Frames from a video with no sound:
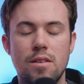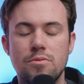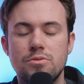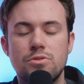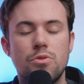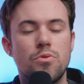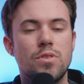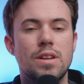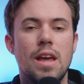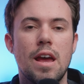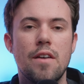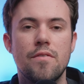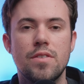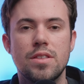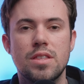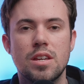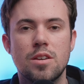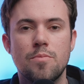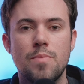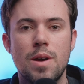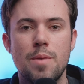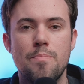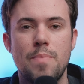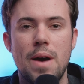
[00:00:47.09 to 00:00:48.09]
doing everything
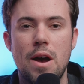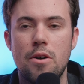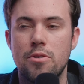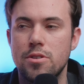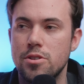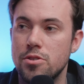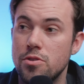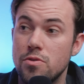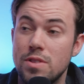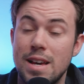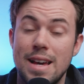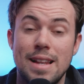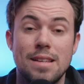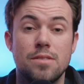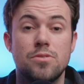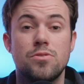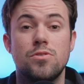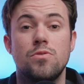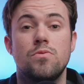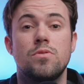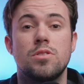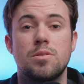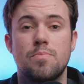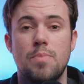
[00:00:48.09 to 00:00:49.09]
in my power to do that as
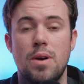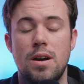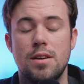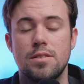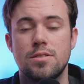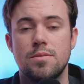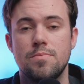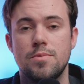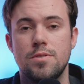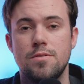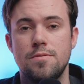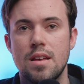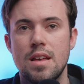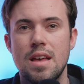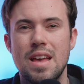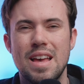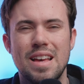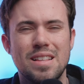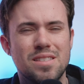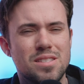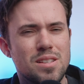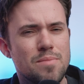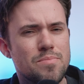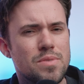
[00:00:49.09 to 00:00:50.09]
soon as possible.
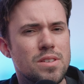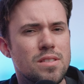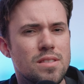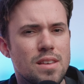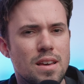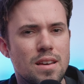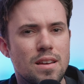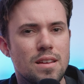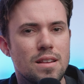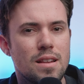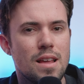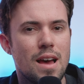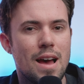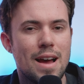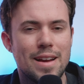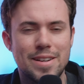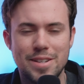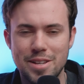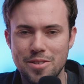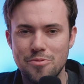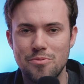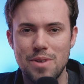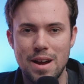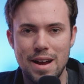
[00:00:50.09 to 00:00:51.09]
And something that I
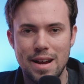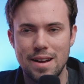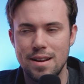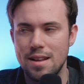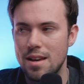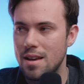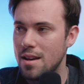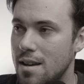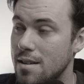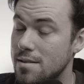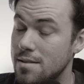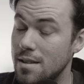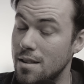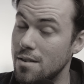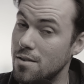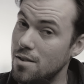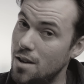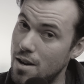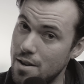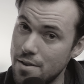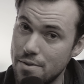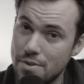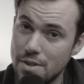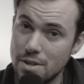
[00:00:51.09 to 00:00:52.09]
did right, did a
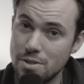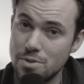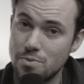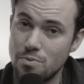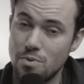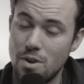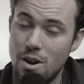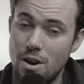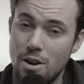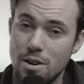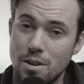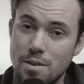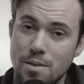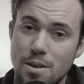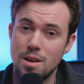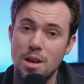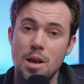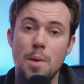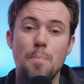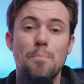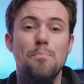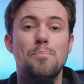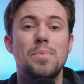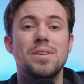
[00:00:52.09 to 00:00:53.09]
lot of things wrong,
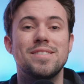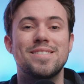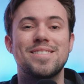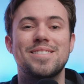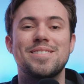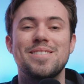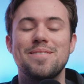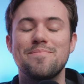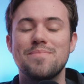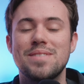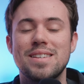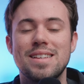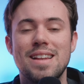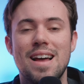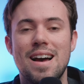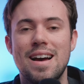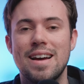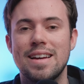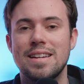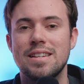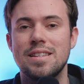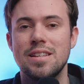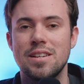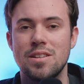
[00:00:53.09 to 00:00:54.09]
but something
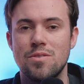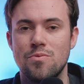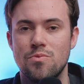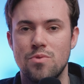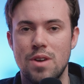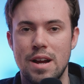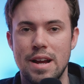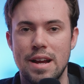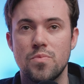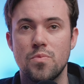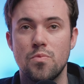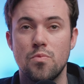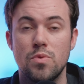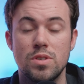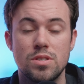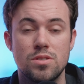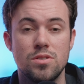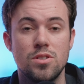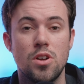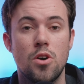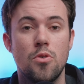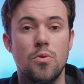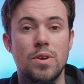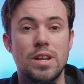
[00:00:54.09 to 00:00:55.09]
I did right was
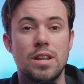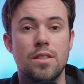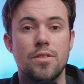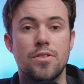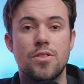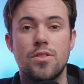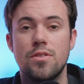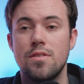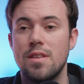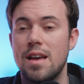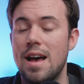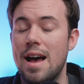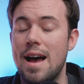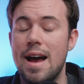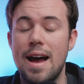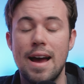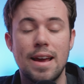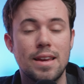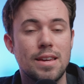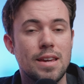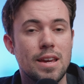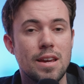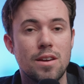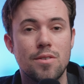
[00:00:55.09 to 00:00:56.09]
knowing I
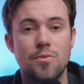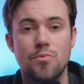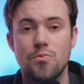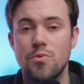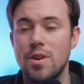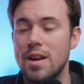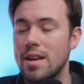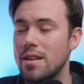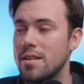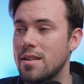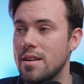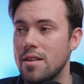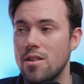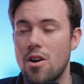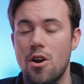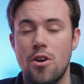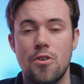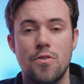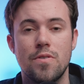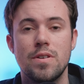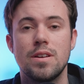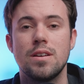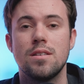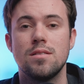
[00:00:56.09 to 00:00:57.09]
can't rent an
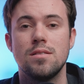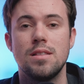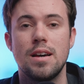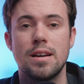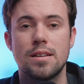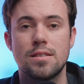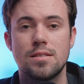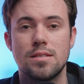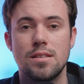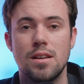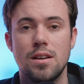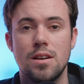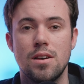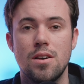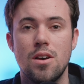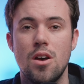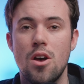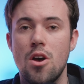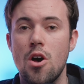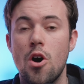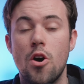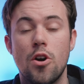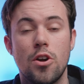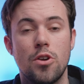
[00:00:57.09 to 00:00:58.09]
Arri Alexa
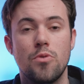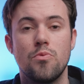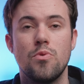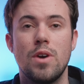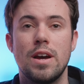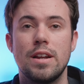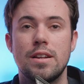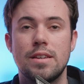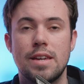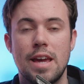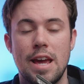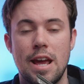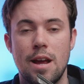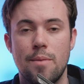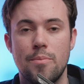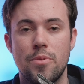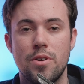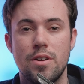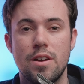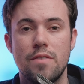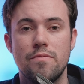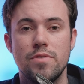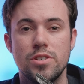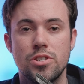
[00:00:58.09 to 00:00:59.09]
or a Red
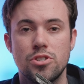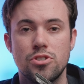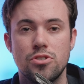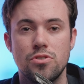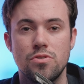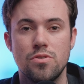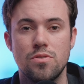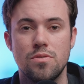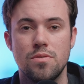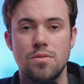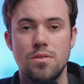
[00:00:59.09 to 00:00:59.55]
camera every shoot.